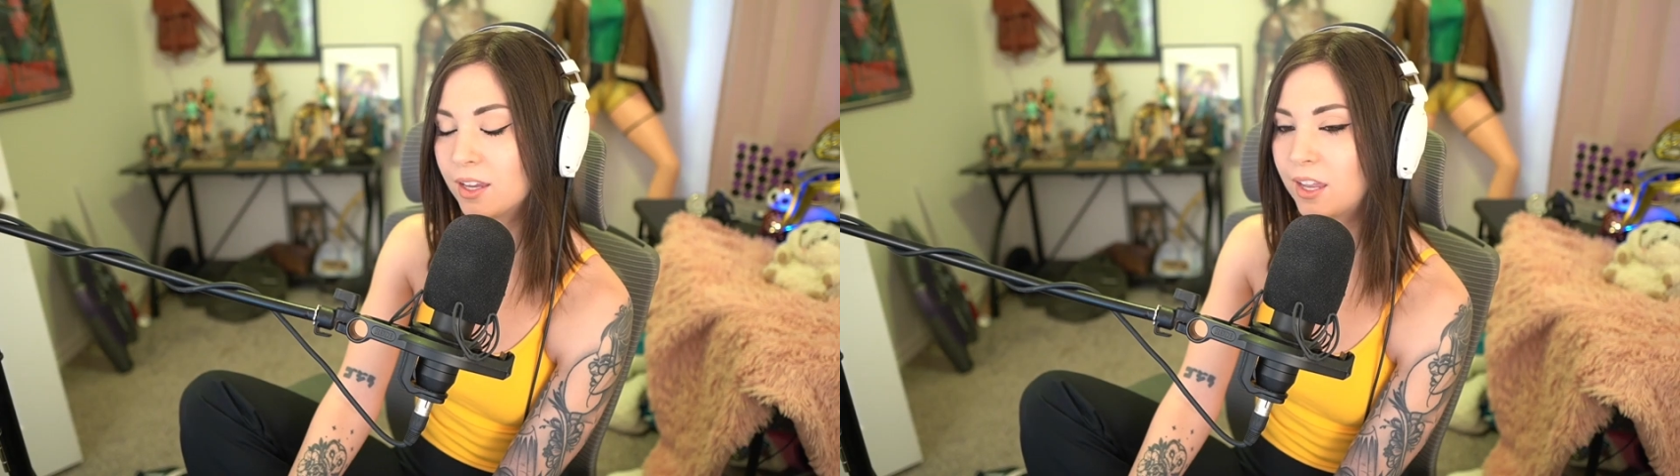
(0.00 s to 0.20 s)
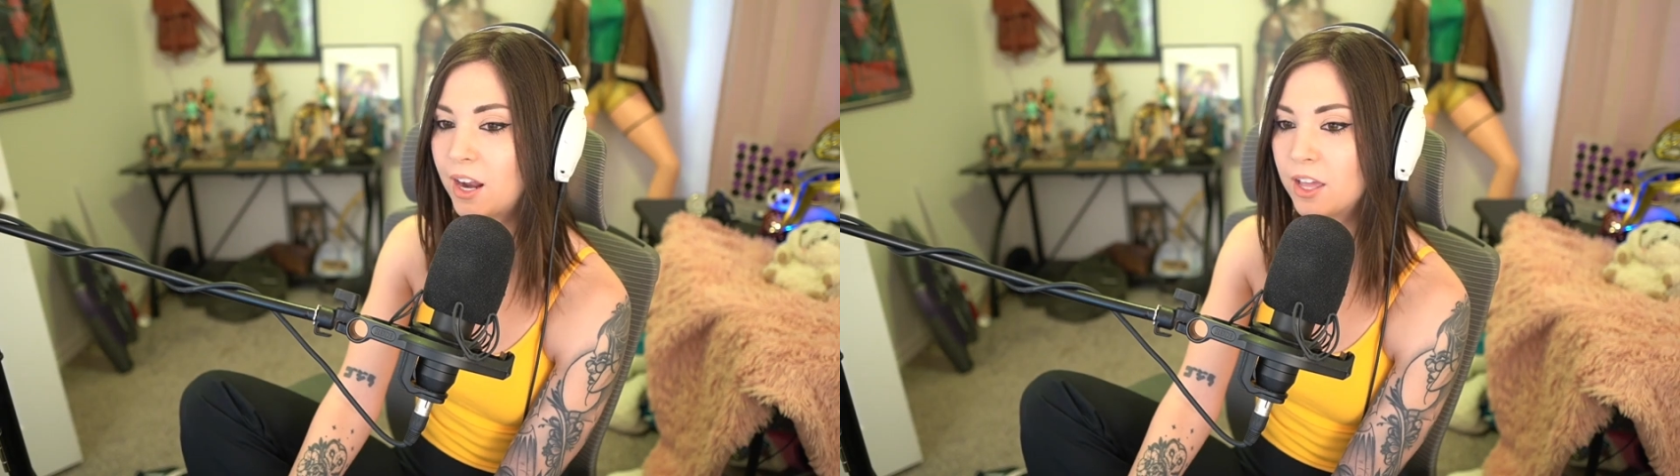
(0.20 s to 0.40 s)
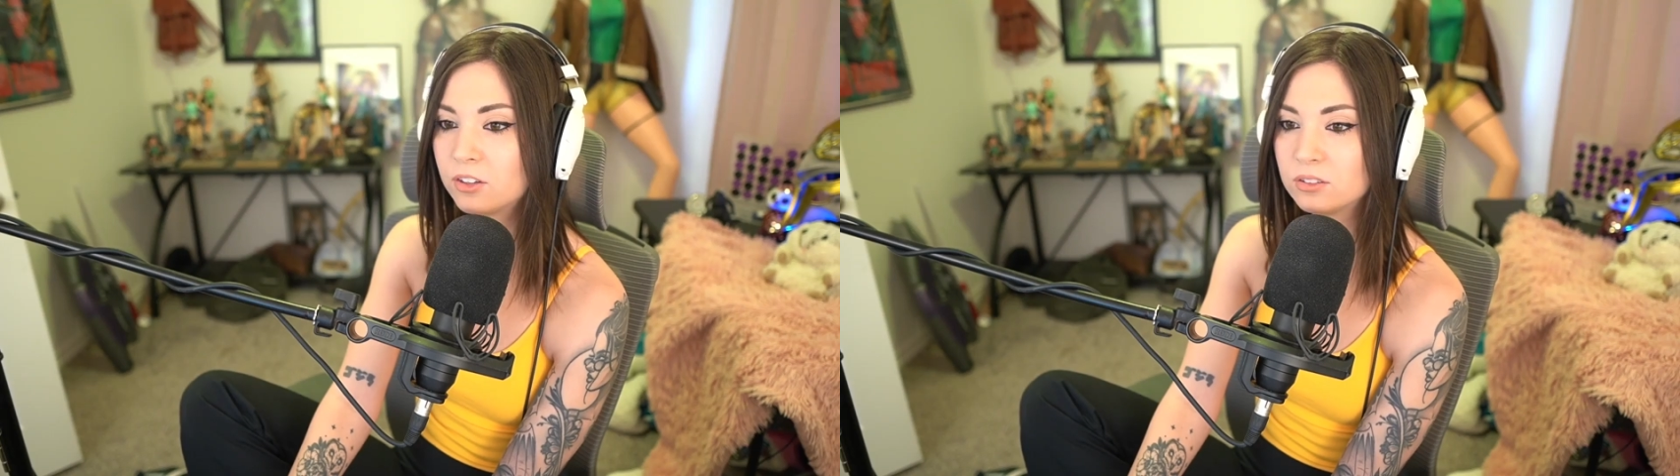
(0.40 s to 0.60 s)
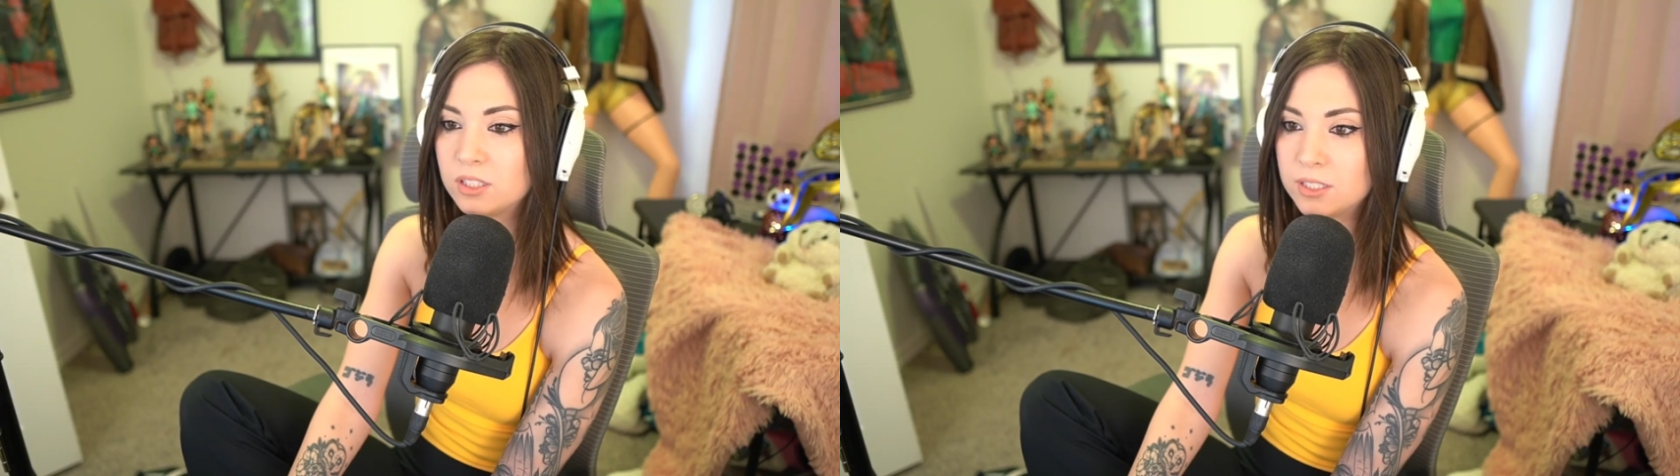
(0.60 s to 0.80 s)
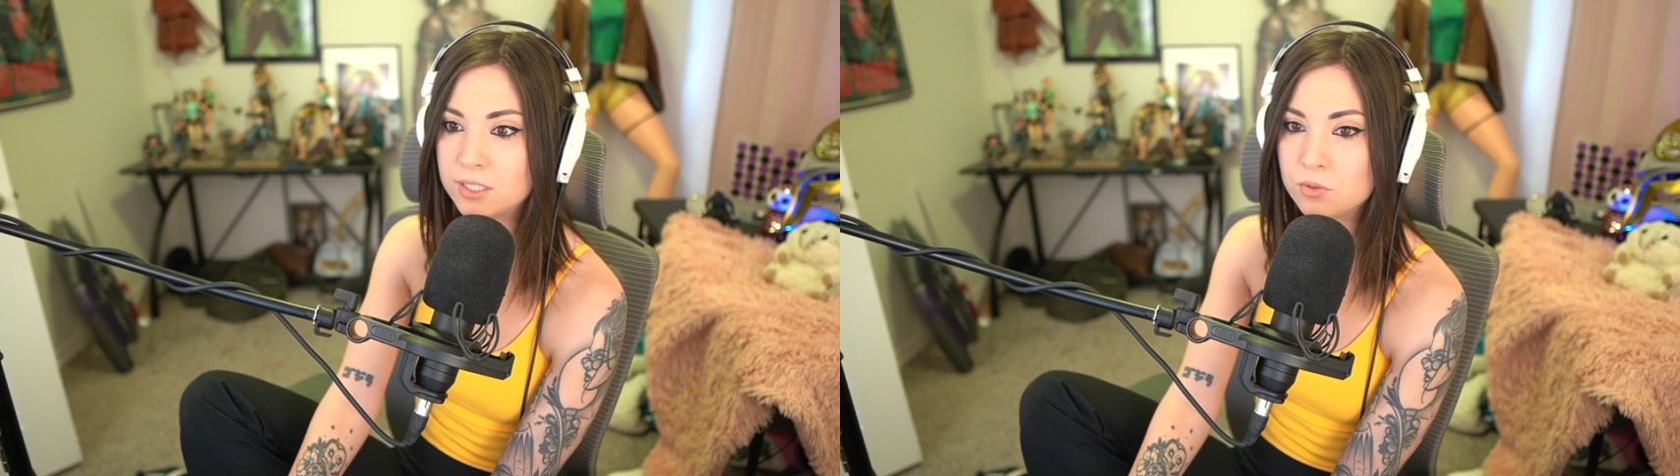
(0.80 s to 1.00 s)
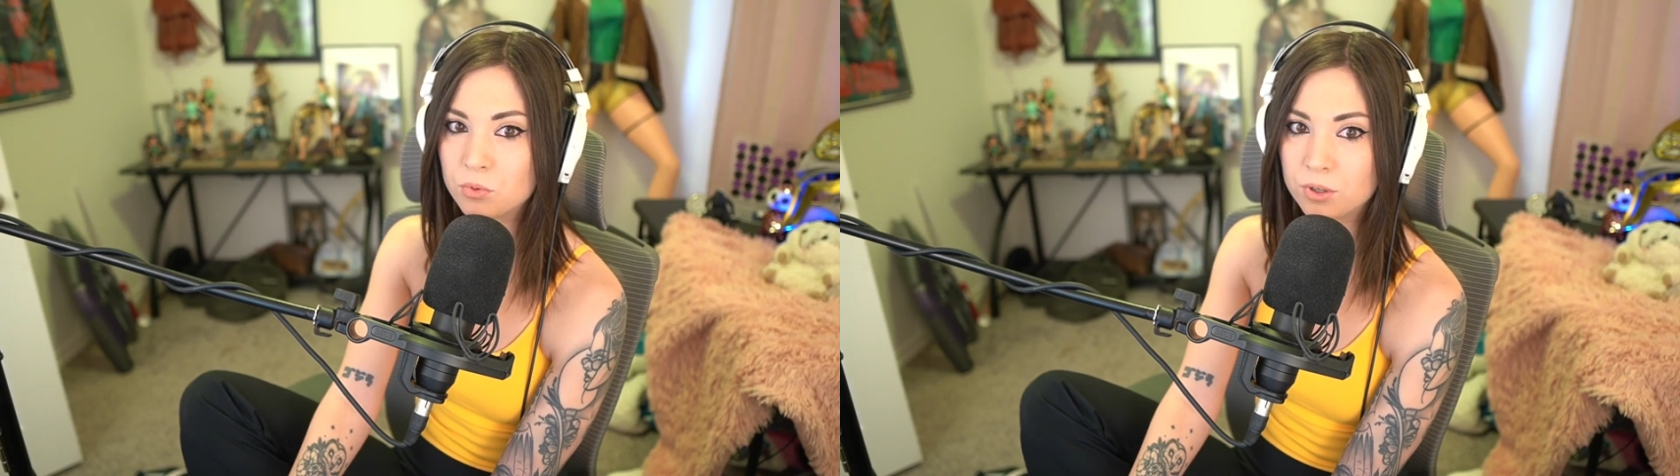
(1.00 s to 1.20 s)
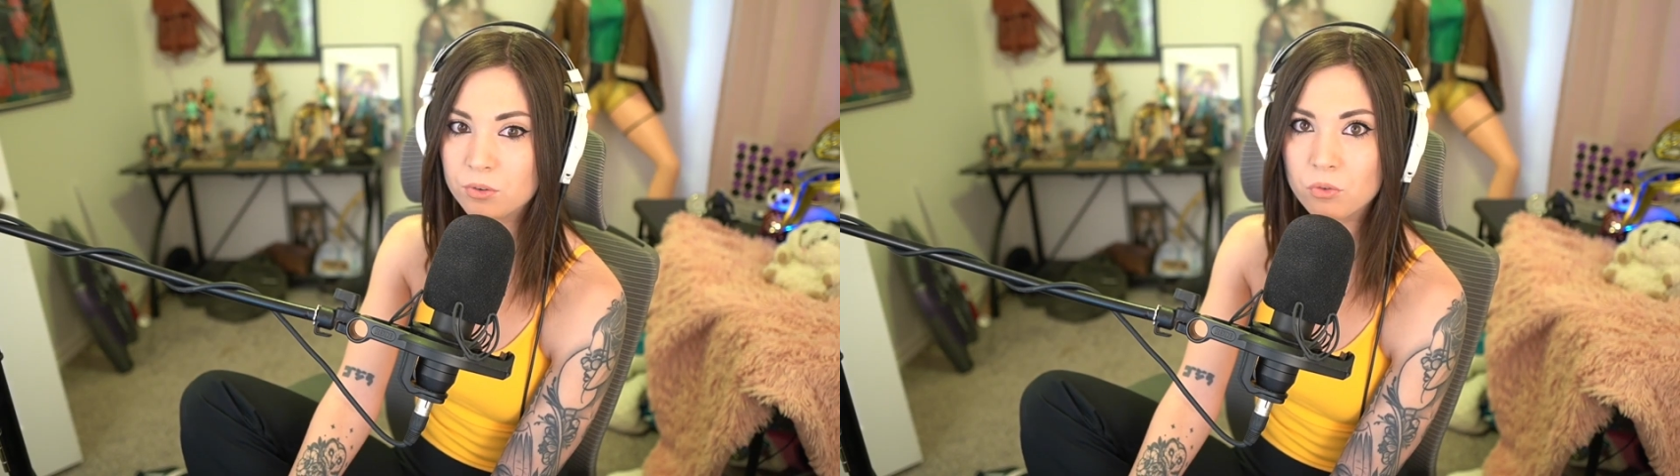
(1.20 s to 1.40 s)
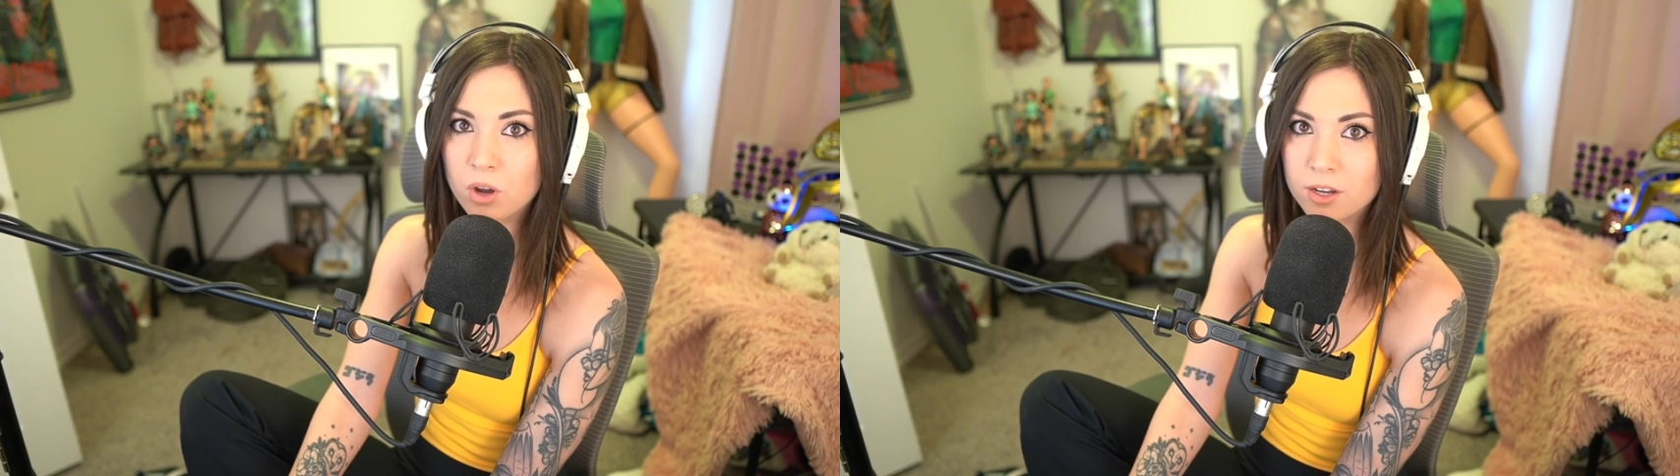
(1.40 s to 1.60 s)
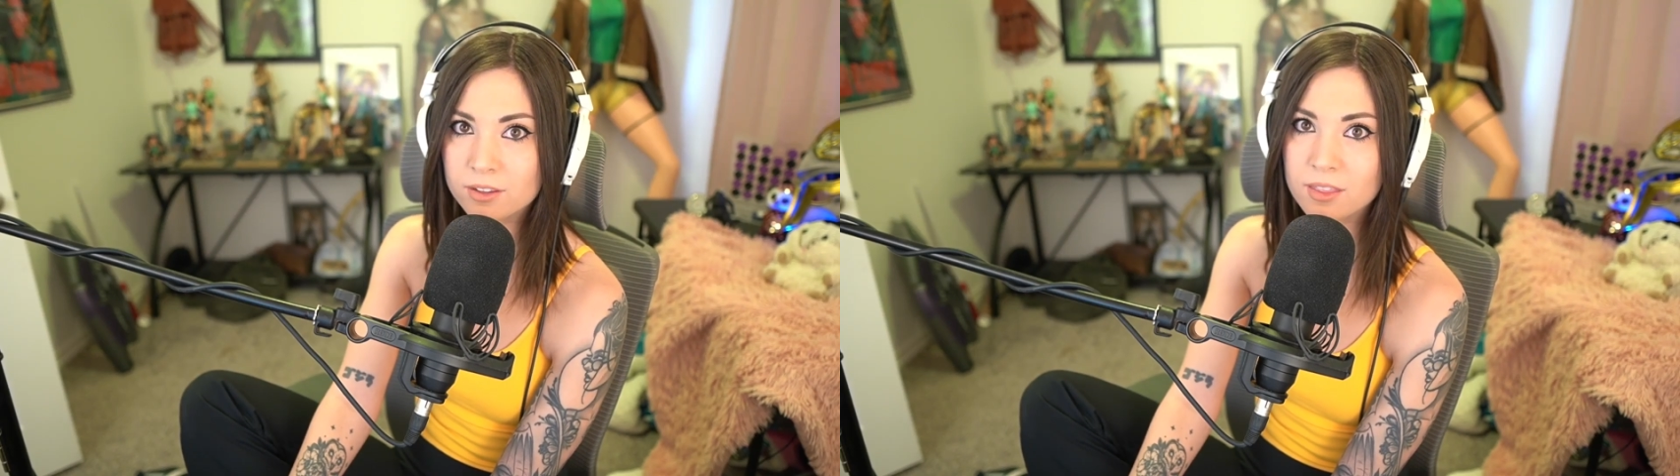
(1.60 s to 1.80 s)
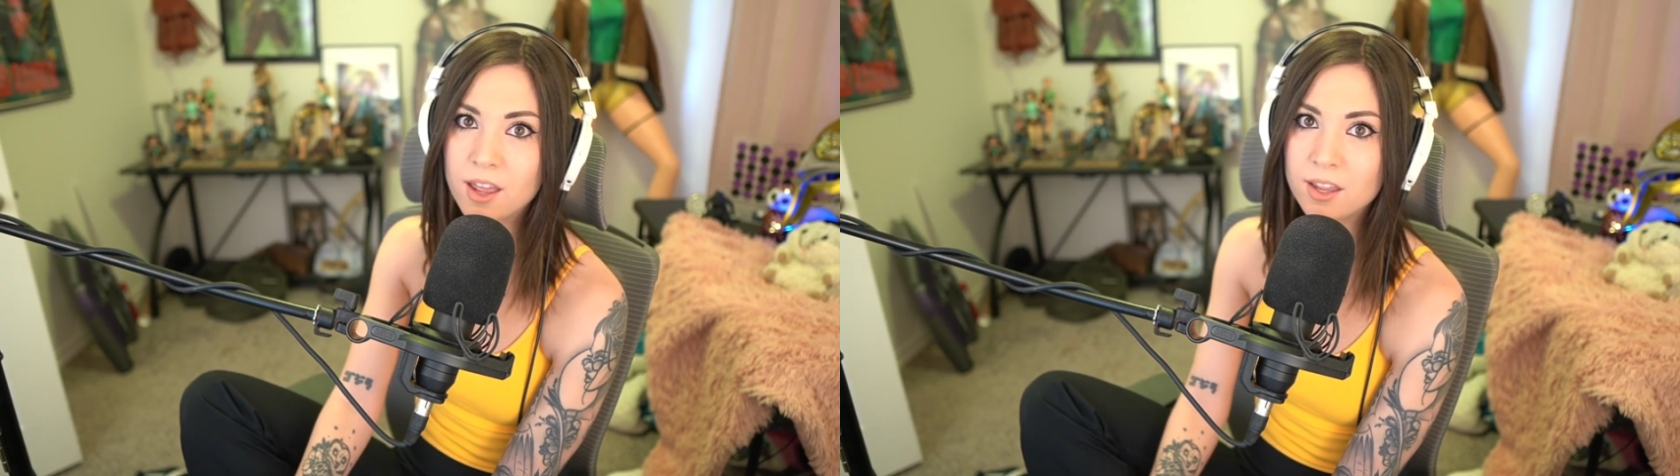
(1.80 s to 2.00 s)
And I don't think he would have
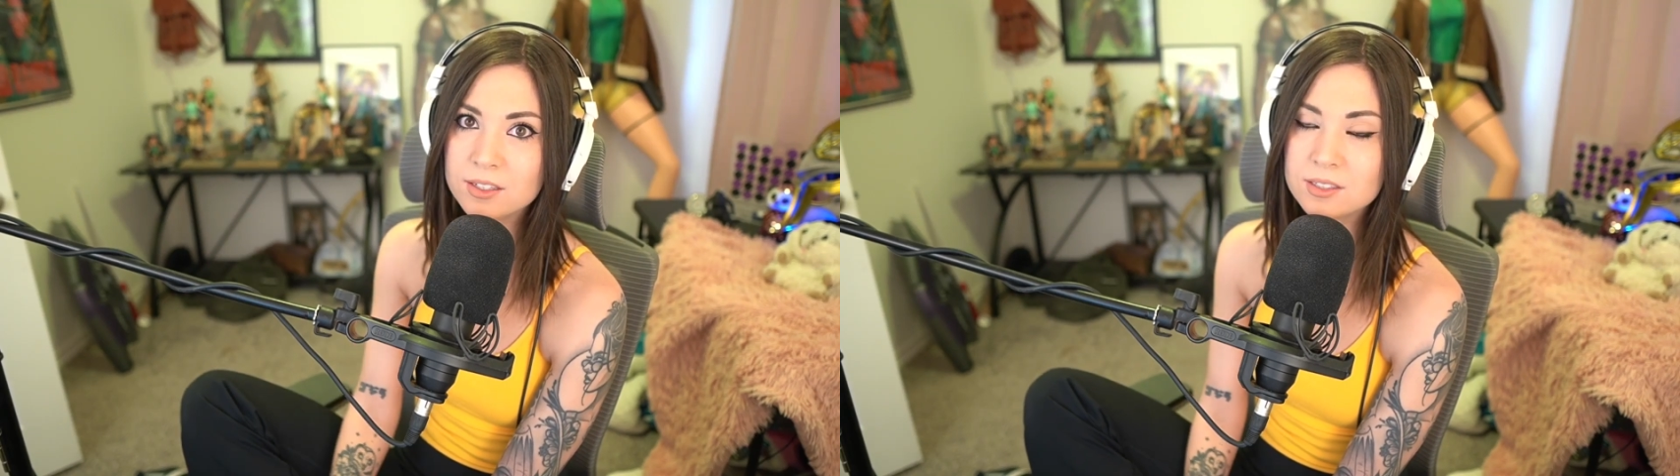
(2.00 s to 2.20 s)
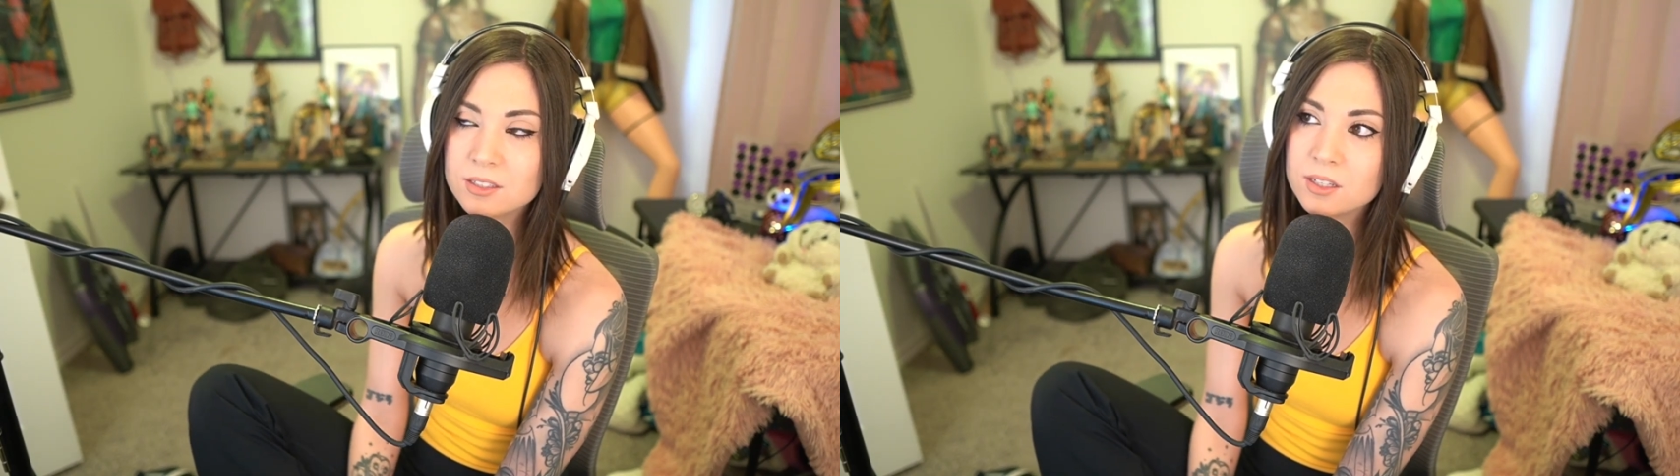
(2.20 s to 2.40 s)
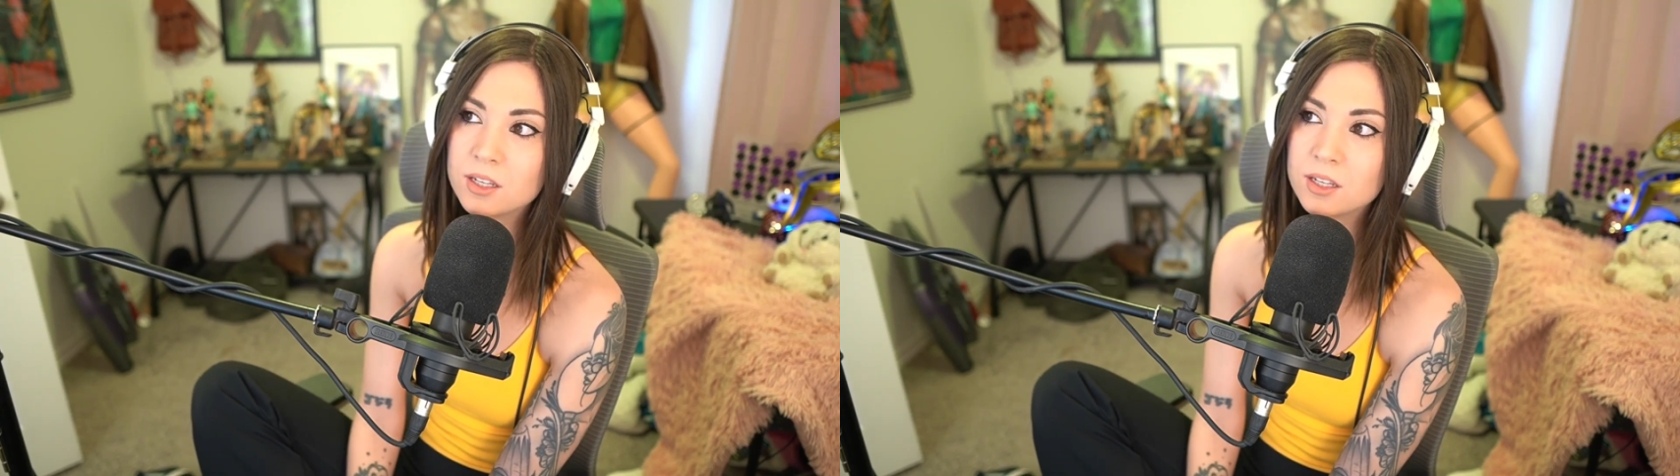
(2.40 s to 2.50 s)
wanted that.